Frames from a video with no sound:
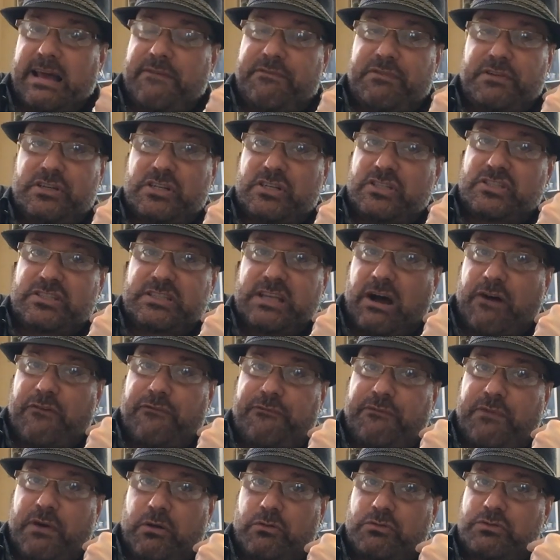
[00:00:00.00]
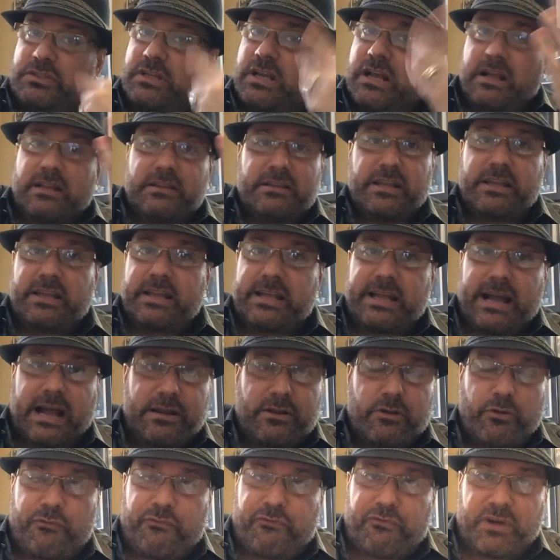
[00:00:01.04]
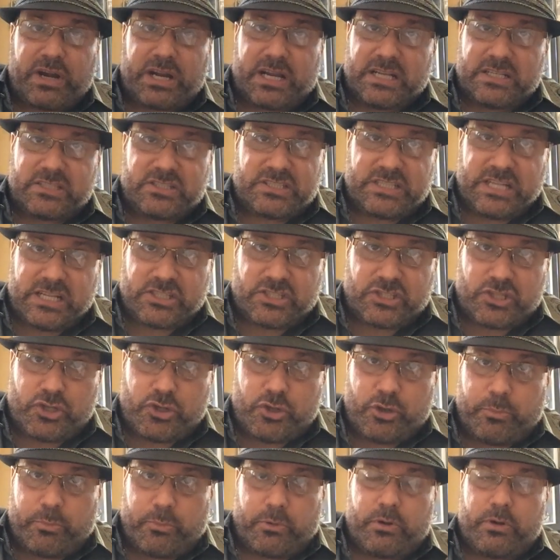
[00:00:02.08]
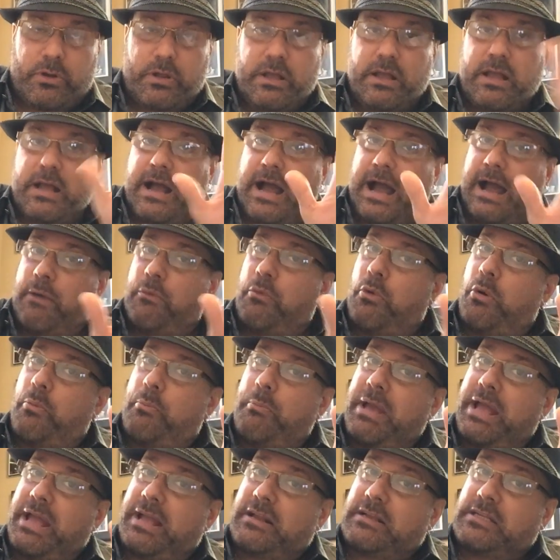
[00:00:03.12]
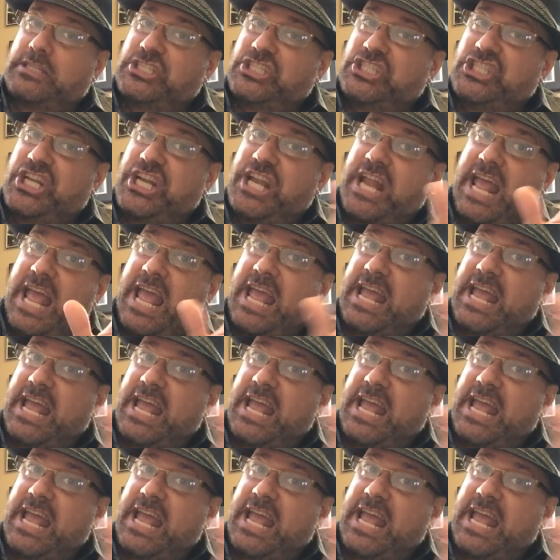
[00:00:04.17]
laugh at yourself, folks, then you got no freaking sense of humor. I won't mention